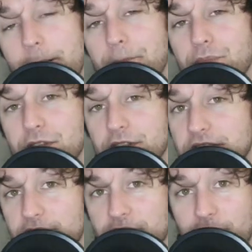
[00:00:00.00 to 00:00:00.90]
Please give
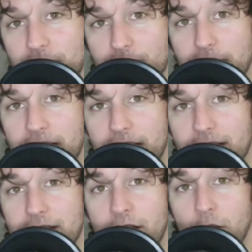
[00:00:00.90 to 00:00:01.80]
this video a like.
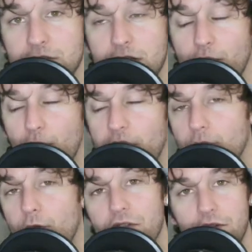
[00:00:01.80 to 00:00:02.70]
It helps out way more
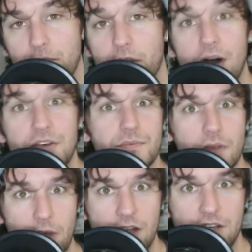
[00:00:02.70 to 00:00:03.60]
than you can possibly
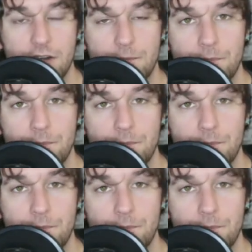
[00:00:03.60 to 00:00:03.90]
imagine.